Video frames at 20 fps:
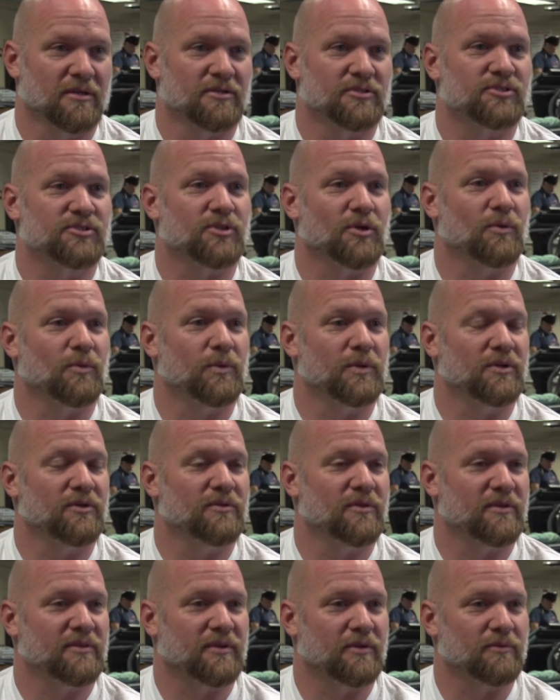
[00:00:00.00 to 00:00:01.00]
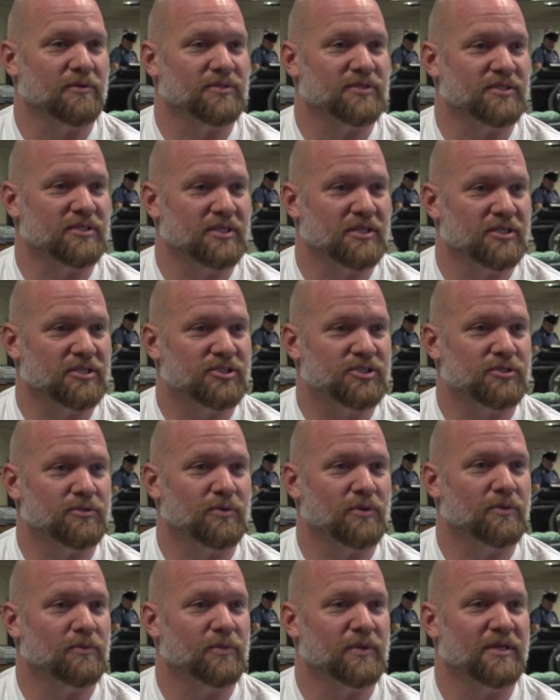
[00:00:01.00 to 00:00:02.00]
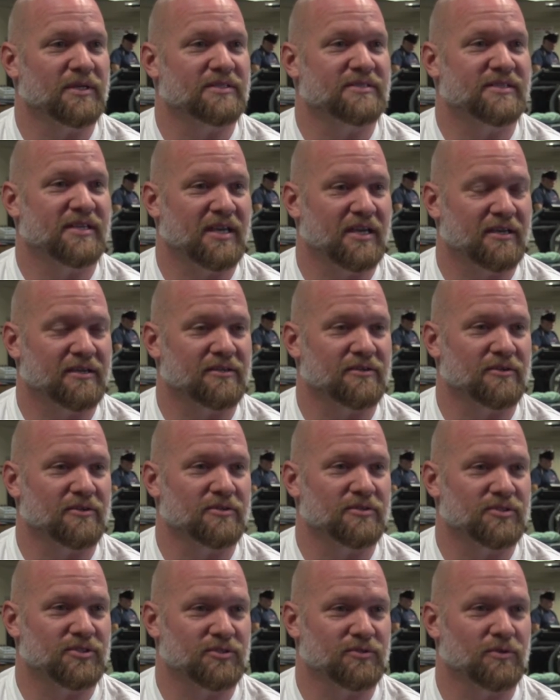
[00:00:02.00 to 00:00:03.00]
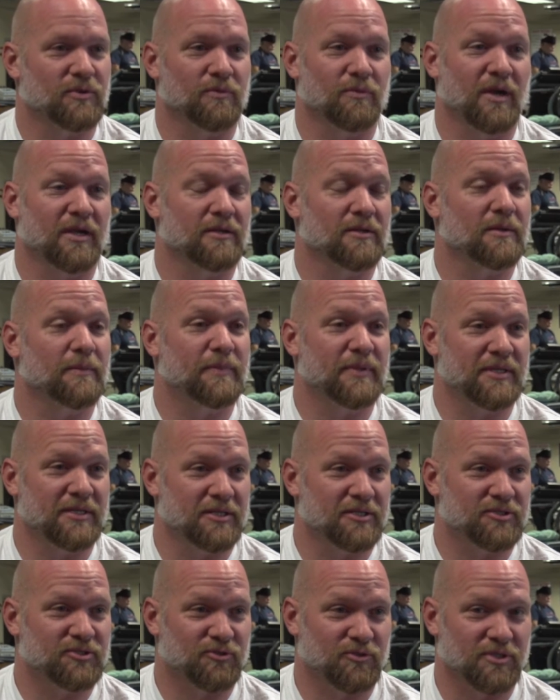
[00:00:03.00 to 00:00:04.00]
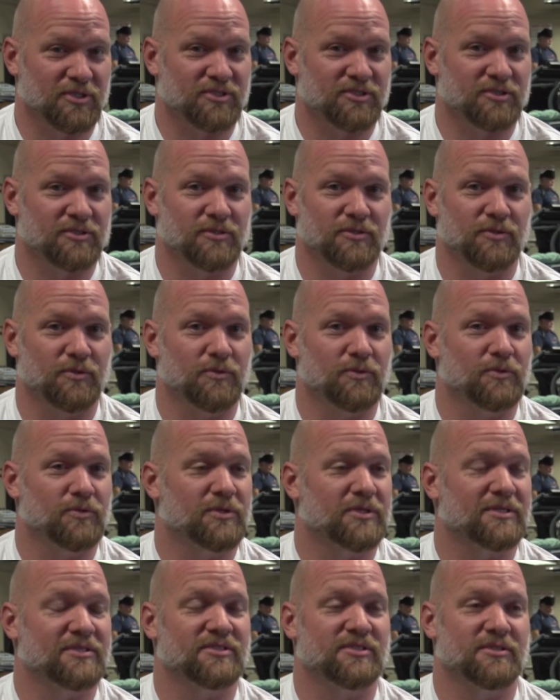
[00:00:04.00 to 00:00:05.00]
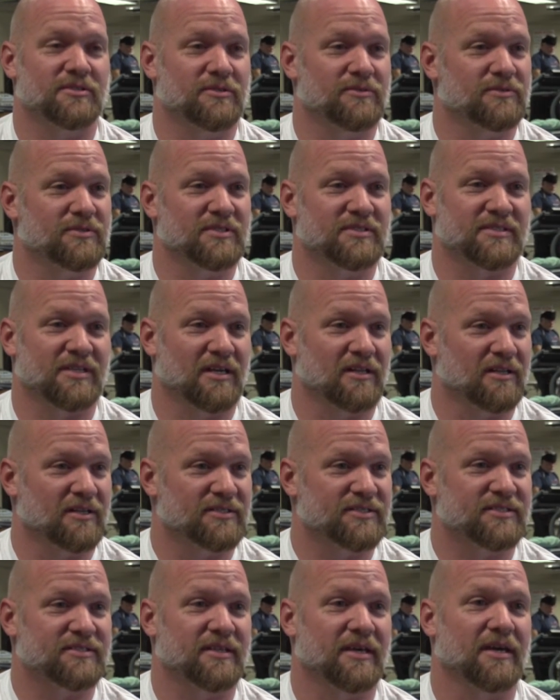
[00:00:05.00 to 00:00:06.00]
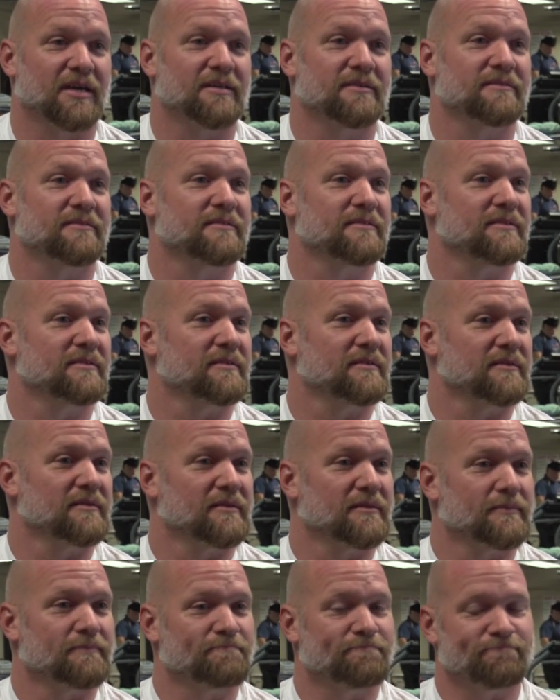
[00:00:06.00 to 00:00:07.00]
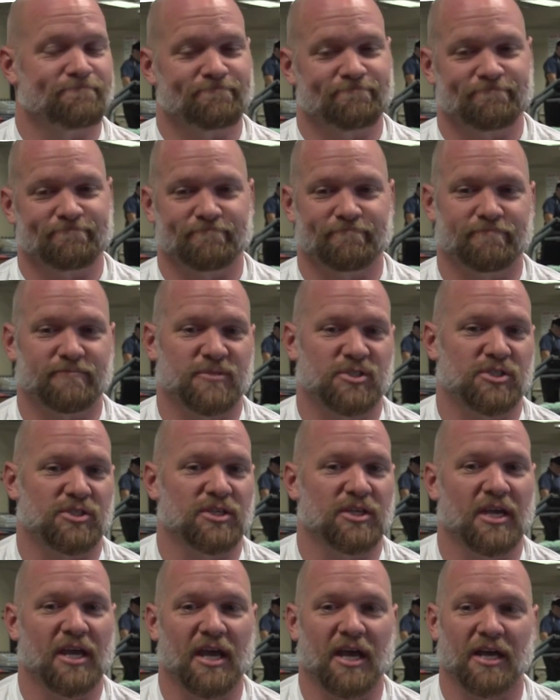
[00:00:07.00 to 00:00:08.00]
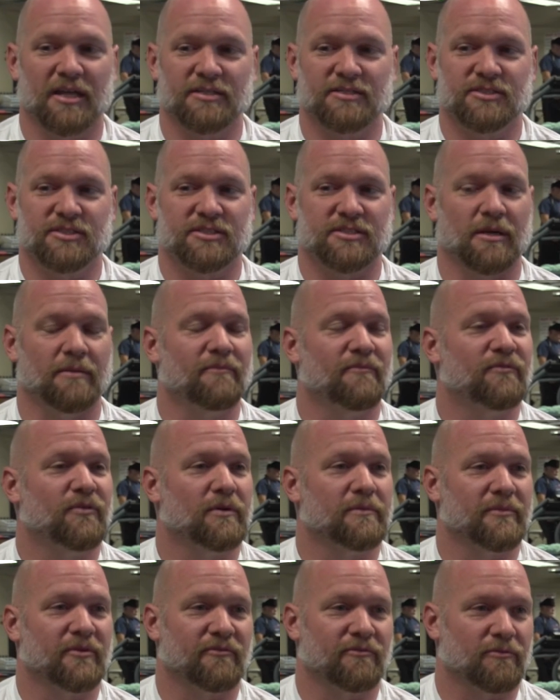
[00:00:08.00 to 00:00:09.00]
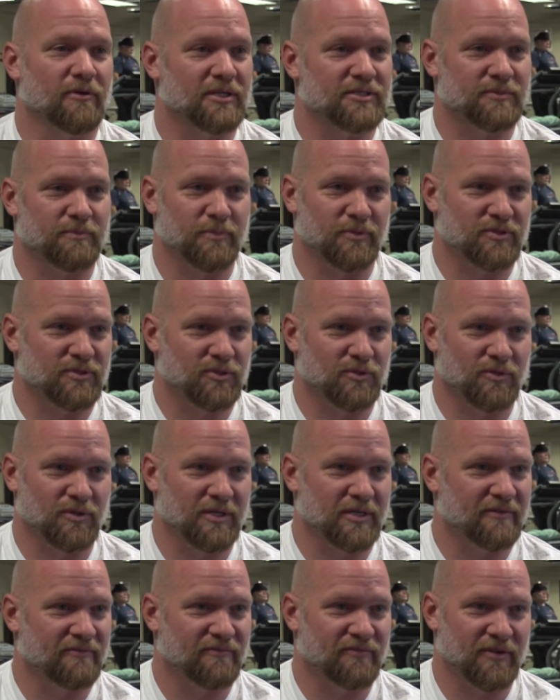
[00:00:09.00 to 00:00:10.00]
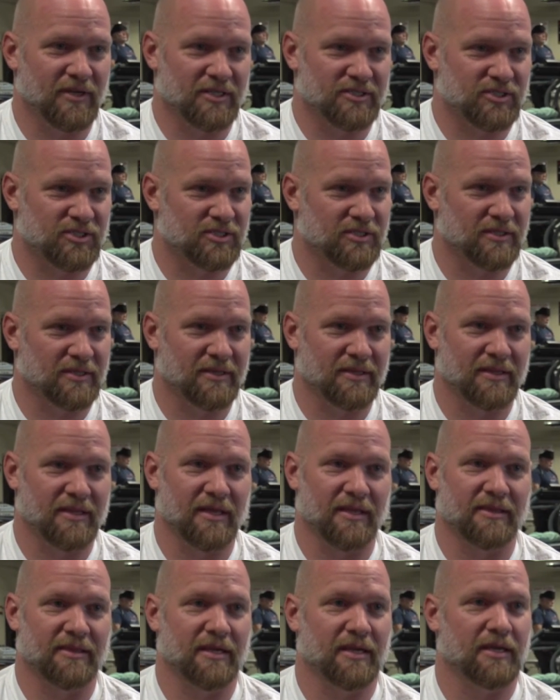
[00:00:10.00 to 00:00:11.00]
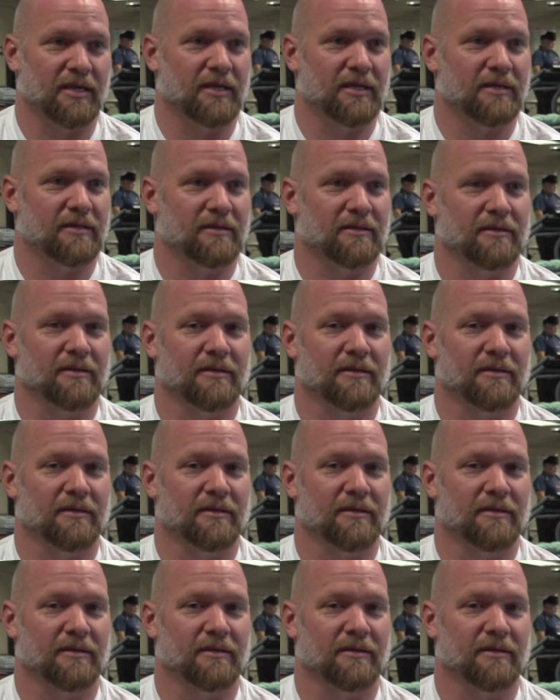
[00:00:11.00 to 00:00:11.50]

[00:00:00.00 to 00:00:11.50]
So we knew that there was an issue, and we had taken her to a regular pediatrician who continued to tell us that she had some form of respiratory infection that they